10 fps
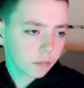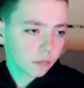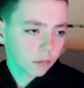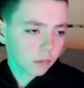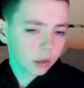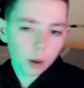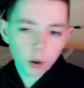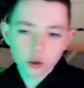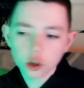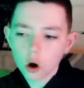Come on,
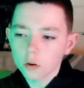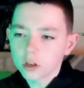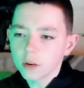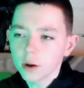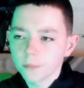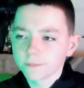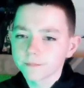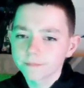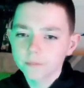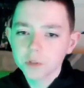Scotland, come on.
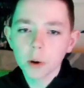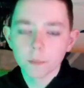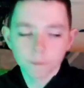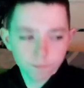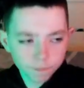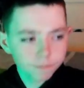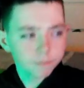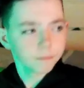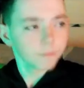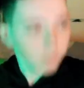Come on.
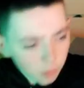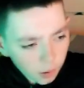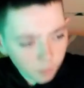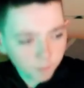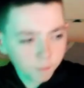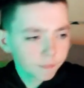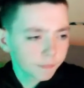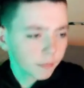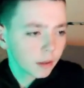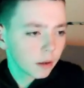Come on.
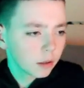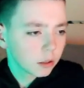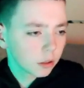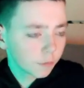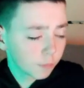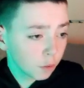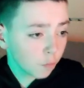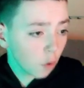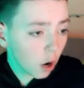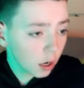It's a good
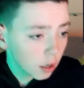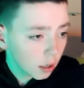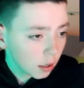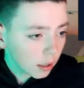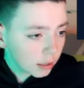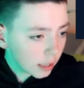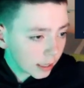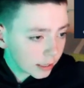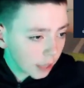throw-in. London Dykes now.